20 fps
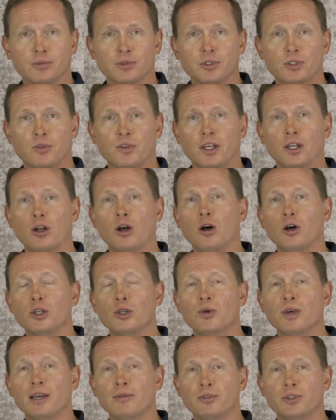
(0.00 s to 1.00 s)
So then all
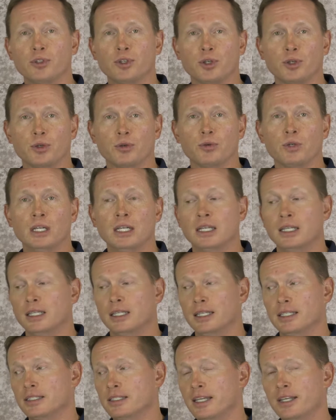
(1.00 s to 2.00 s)
you have to do
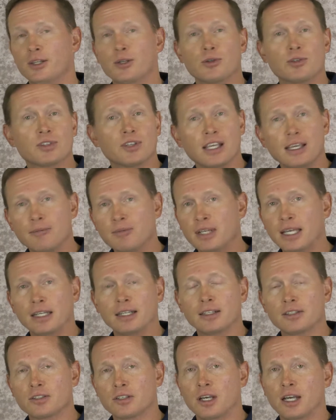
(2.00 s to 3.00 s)
is take your same
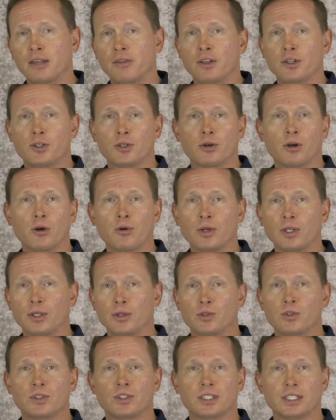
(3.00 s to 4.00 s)
data design that you're already
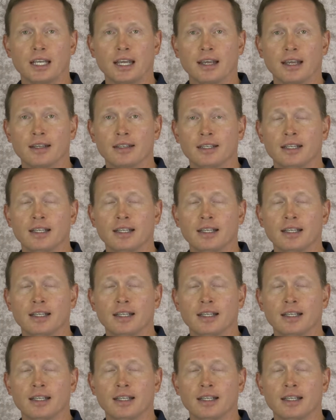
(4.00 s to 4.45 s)
using today